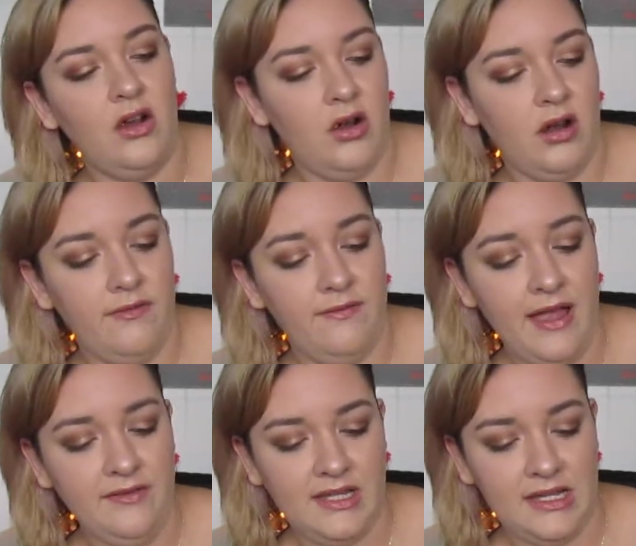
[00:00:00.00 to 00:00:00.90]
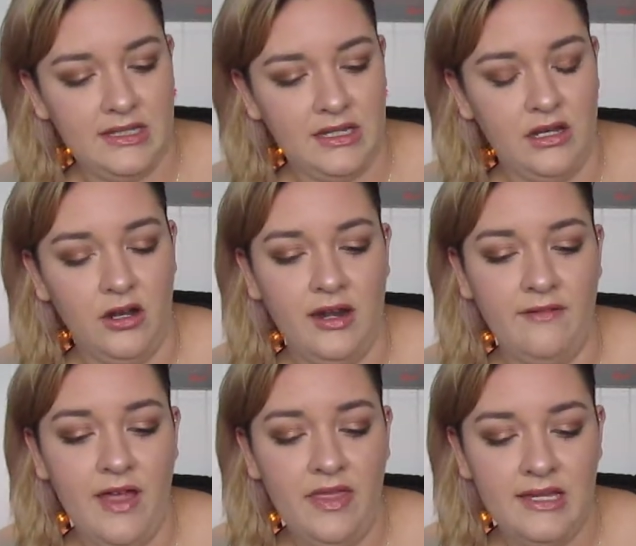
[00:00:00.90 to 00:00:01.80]
are 5 sets in here, and I
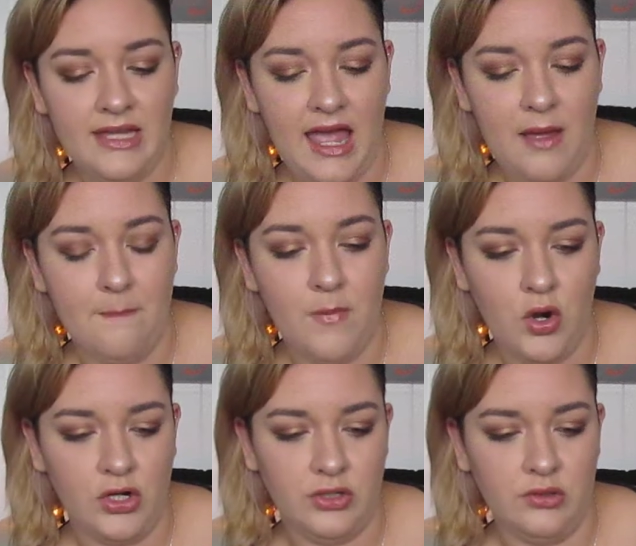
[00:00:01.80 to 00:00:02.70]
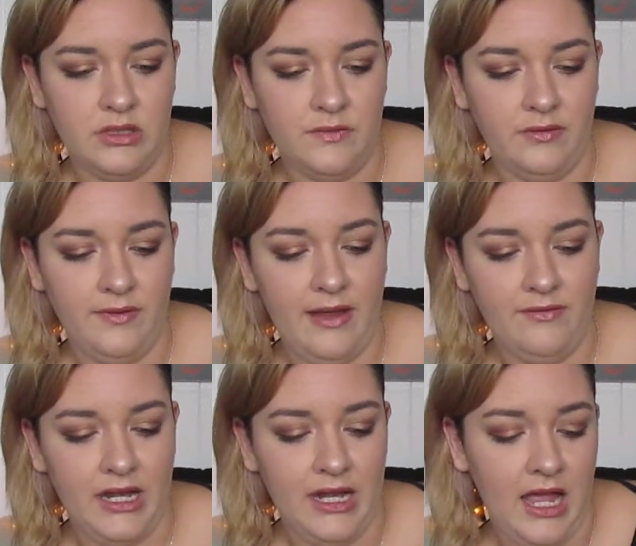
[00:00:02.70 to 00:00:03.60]
found these at Marshalls for
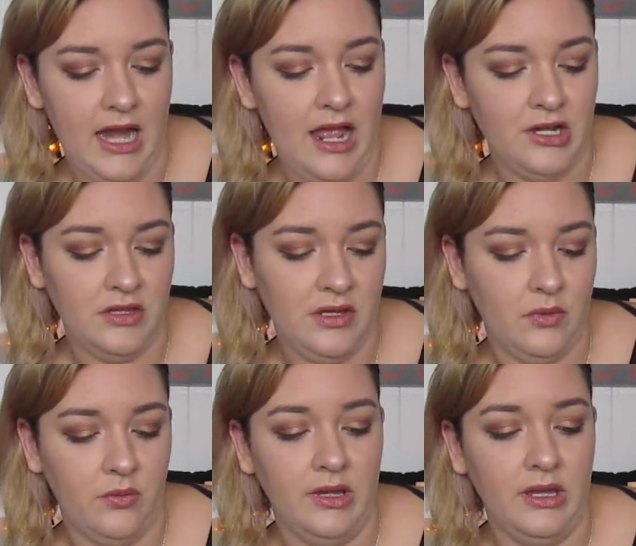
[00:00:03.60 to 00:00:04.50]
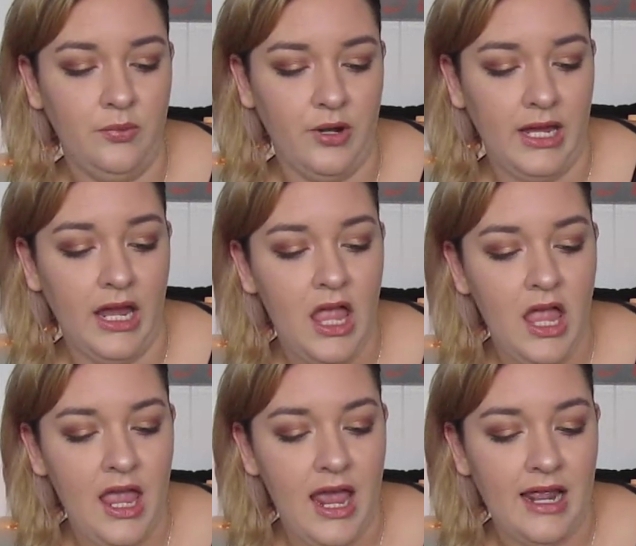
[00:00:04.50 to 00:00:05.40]
$5.99. I just thought they were really pretty,
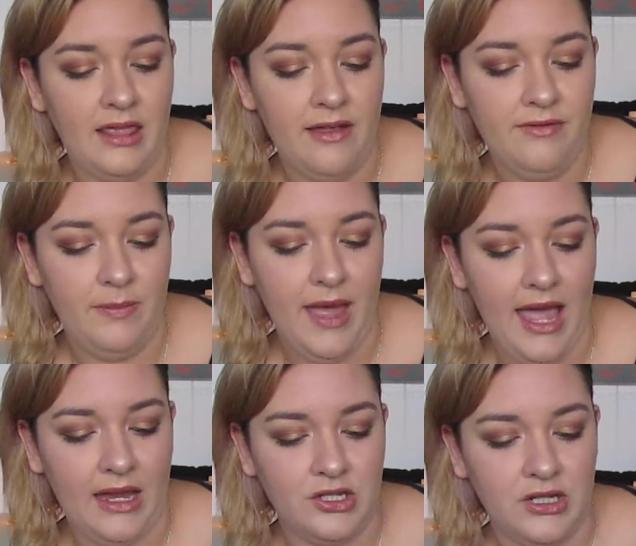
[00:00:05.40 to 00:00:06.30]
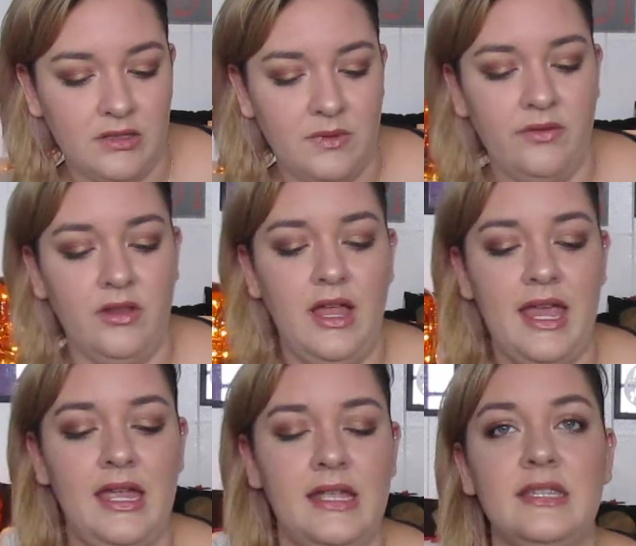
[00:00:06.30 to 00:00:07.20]
and I love the packaging. So whenever the
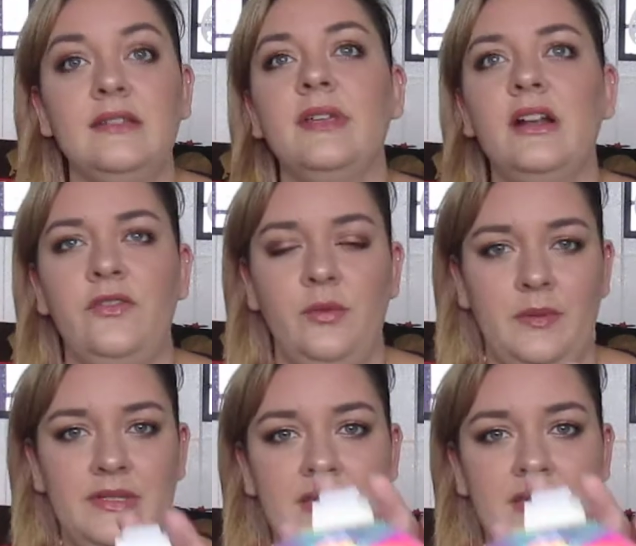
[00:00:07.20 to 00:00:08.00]
light hits it, I don't know if you'll be able to